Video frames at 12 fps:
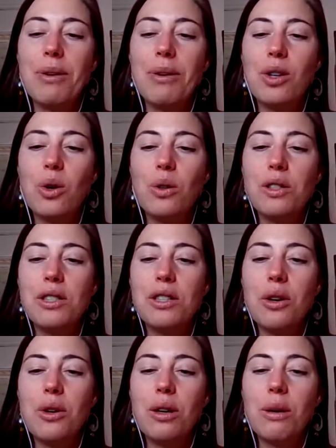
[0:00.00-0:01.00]
I would cold
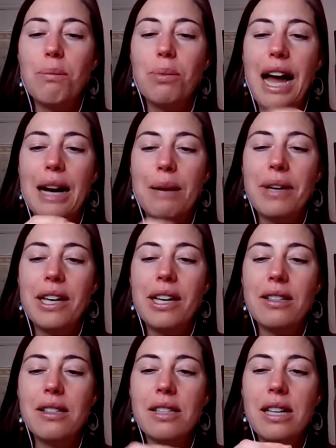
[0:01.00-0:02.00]
soak black
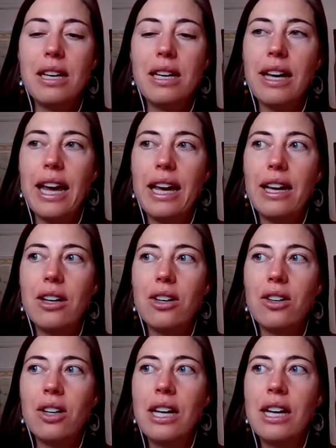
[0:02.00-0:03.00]
beans and
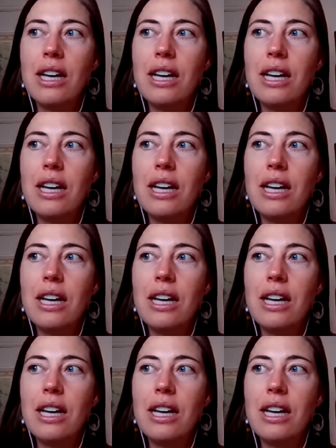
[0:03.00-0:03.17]
kale,